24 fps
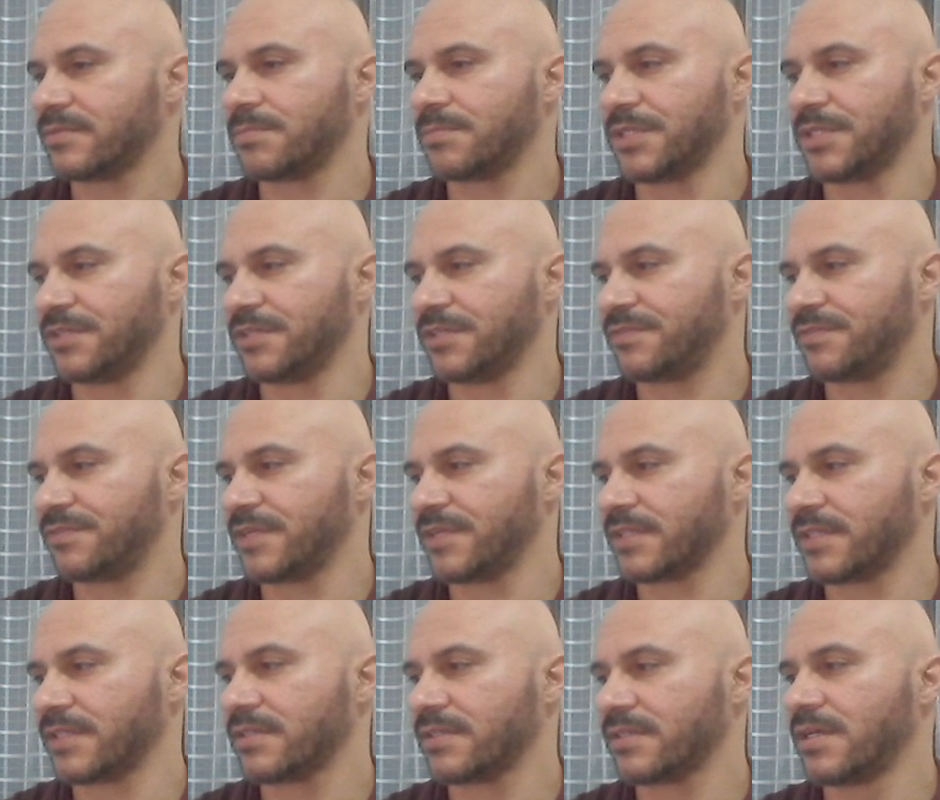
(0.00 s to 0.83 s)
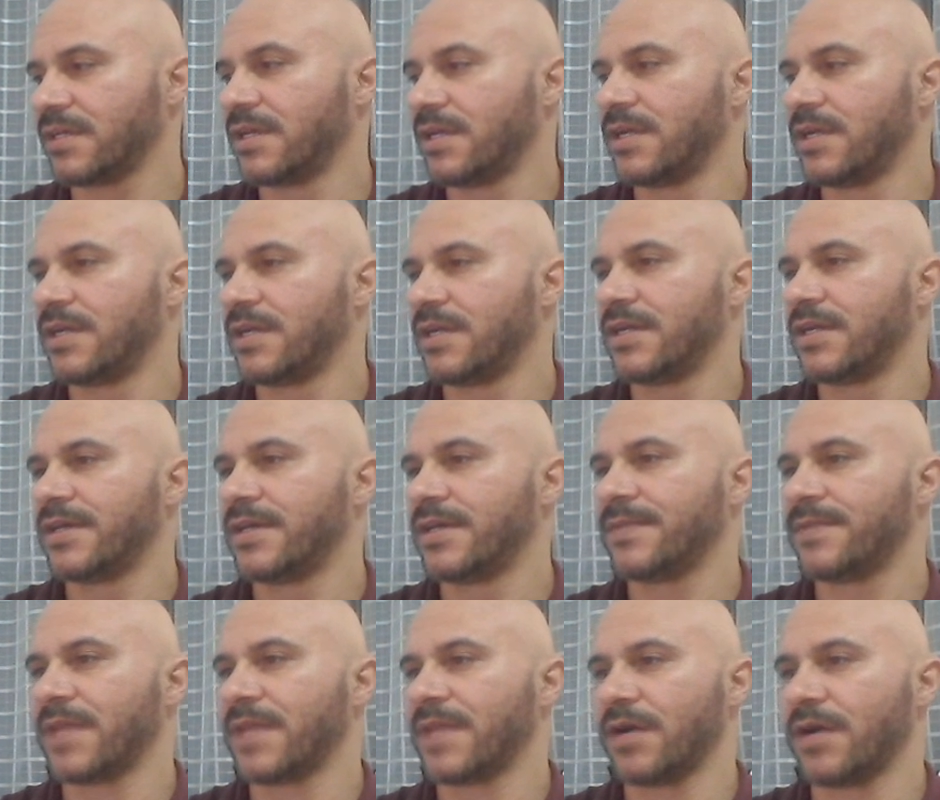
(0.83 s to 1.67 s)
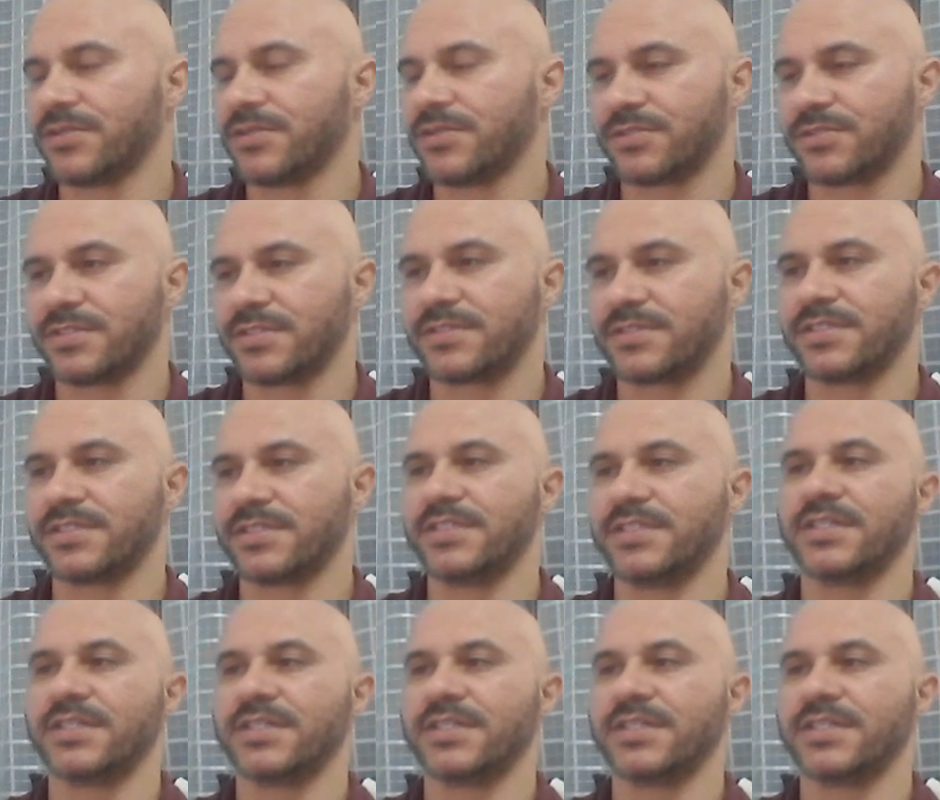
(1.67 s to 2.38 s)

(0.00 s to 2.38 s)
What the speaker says: Perfect. Now, as you can see,